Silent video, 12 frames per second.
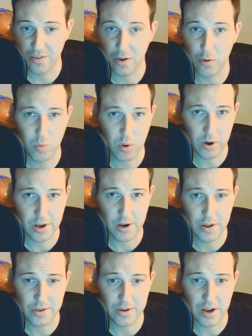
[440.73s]
is working on
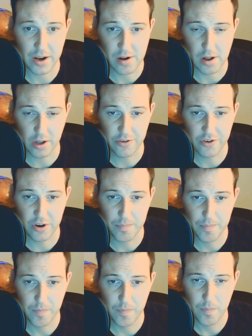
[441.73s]
the technology.
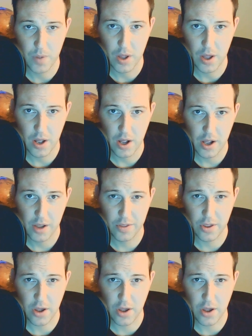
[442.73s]
The